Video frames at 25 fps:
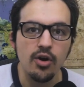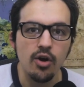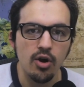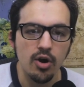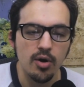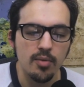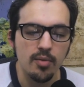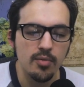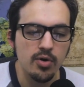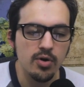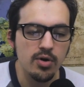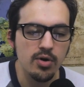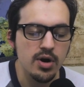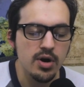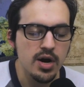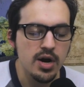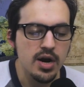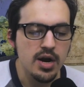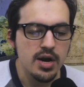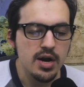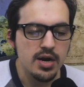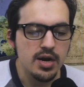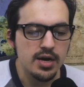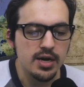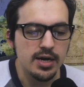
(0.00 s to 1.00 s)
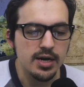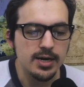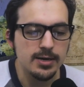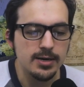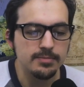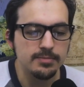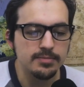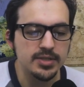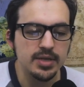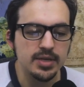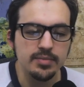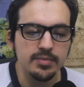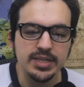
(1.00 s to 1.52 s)
armor.
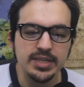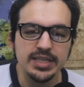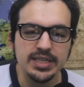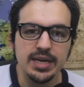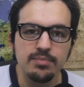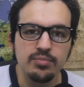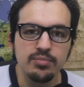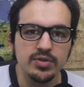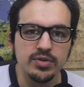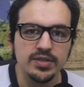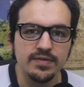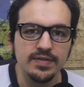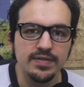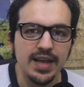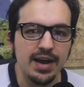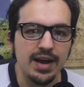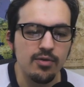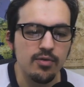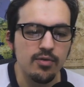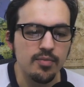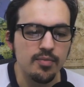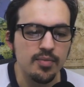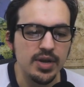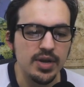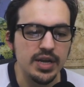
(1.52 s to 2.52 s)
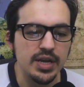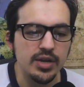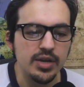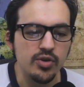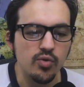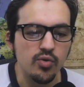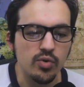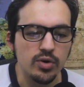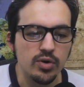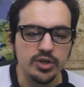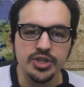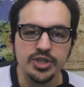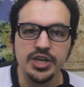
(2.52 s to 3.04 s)
Some examples of that would be
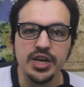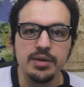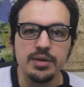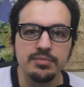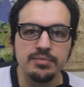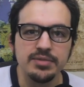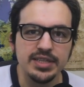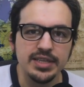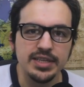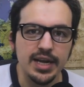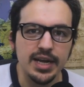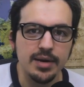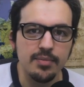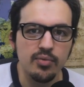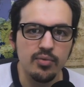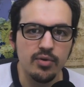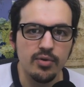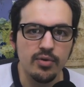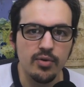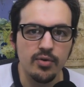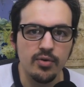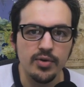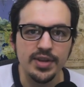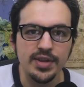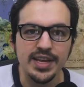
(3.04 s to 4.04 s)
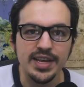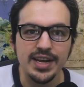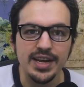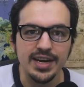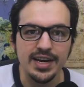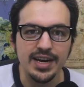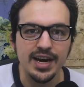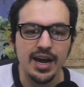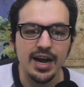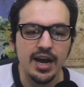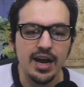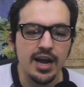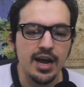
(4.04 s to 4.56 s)
your GM Sniper or the
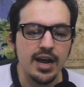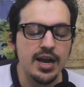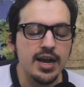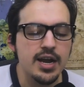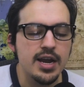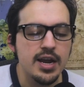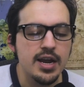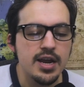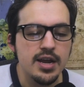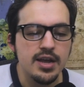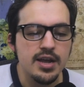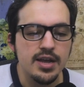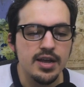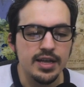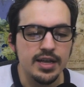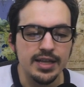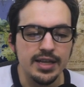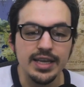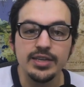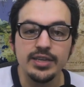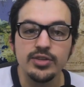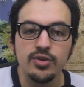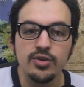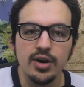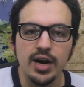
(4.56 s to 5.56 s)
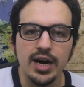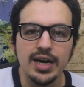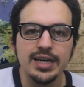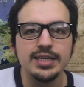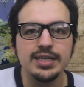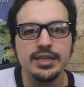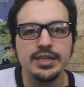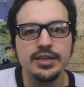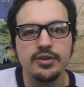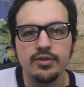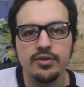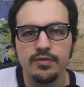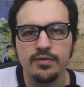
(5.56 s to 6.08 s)
Agai. These are
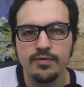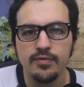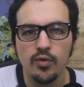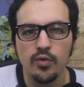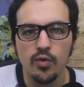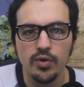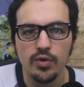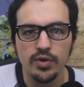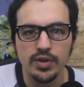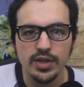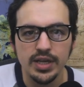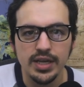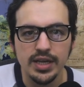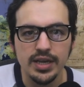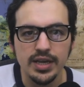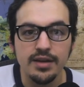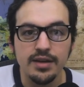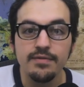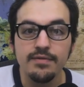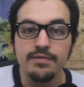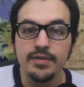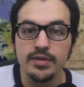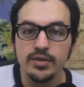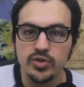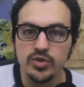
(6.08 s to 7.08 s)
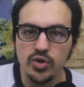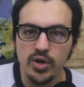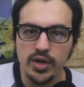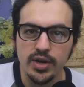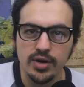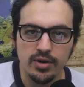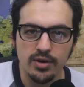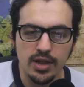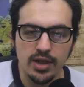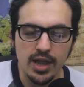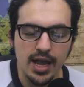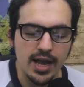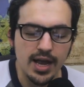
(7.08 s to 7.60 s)
ideal for the
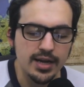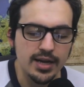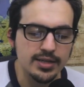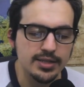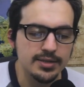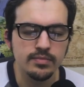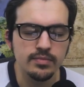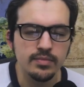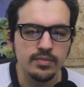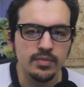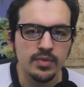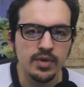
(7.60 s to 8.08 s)
infiltrator class.